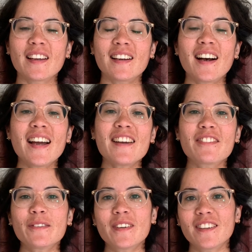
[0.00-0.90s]
Hi
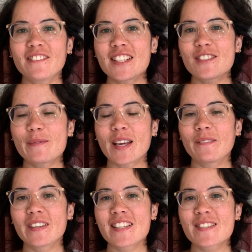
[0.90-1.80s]
everyone, regional
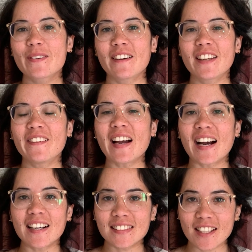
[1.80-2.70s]
papers, where are you
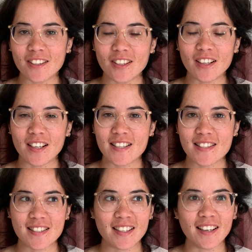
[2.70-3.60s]
at? I know you
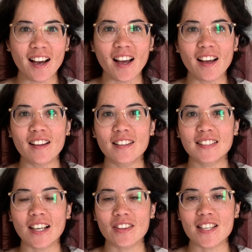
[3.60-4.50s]
guys in
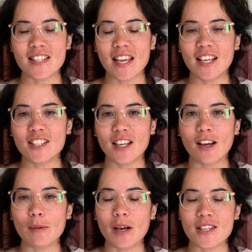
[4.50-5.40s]
Southeast Asia,
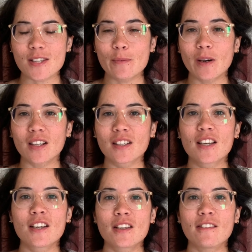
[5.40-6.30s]
other parts of the world,
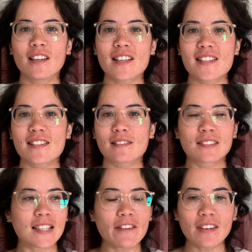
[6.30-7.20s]
you're at least
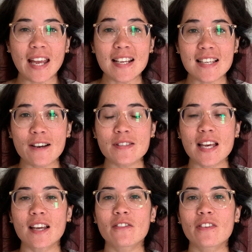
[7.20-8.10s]
7-8 hours
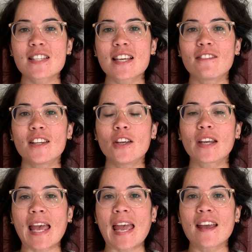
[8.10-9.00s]
ahead of us here in the
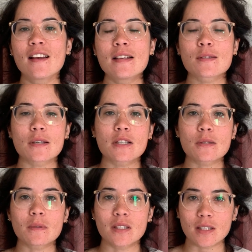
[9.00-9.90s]
UK. So I just
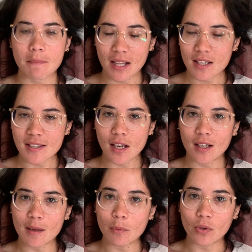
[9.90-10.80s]
wanted to make this
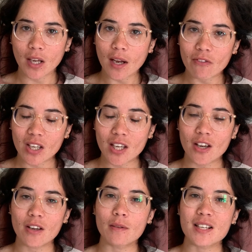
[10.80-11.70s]
early morning
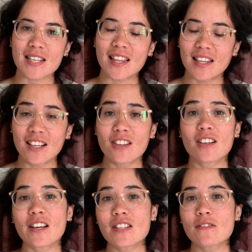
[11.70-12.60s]
video because I think you
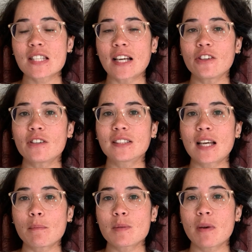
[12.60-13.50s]
guys have sat your
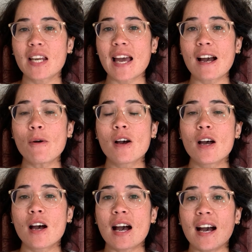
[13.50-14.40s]
exams by now.
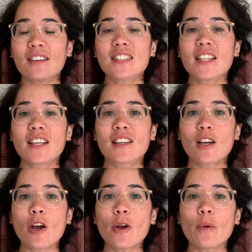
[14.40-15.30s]
How did it
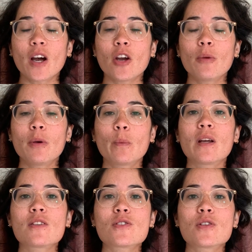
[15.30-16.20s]
go? I hope it
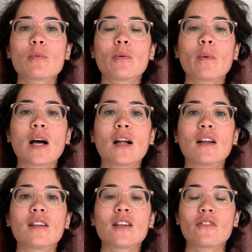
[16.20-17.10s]
went super well
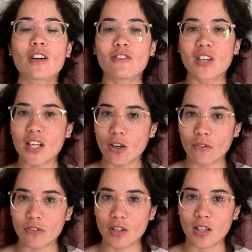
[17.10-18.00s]
and that you felt really
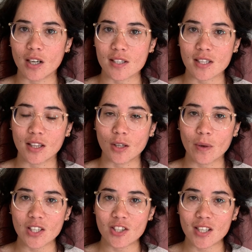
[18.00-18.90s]
confident asking the
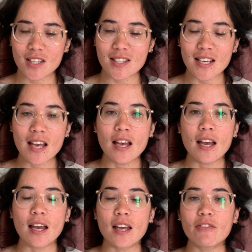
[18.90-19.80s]
questions.
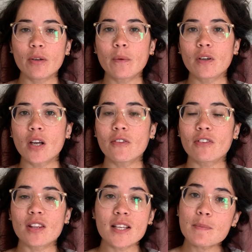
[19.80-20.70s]
Everyone over
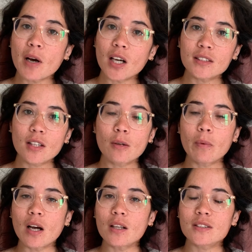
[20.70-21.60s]
in this part of the
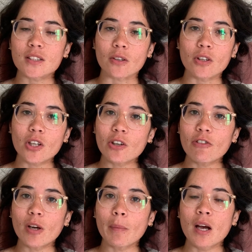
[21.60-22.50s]
world, so
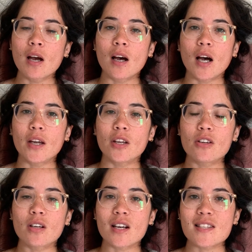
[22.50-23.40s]
Europe, I know
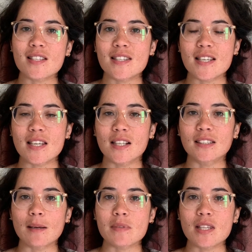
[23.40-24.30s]
you guys are sitting
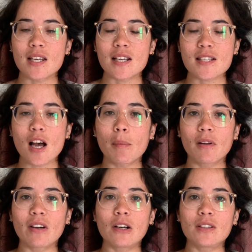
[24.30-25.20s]
exams in the next couple
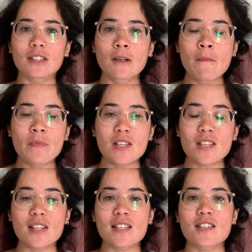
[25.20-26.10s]
of hours. So
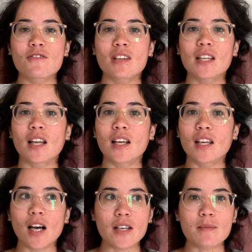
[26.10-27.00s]
this is really like
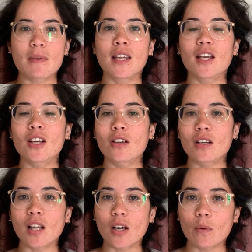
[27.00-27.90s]
last minute good
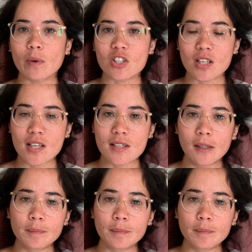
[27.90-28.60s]
luck wishes.